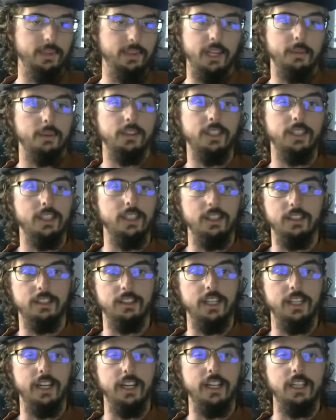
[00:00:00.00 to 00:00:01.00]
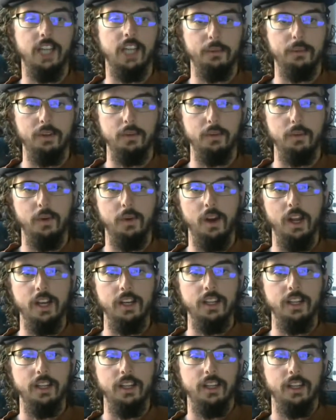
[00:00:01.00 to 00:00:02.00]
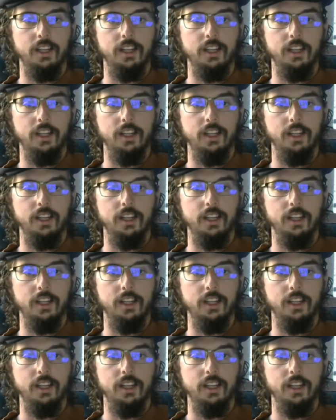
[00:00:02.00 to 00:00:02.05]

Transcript: be able to see anytime you want,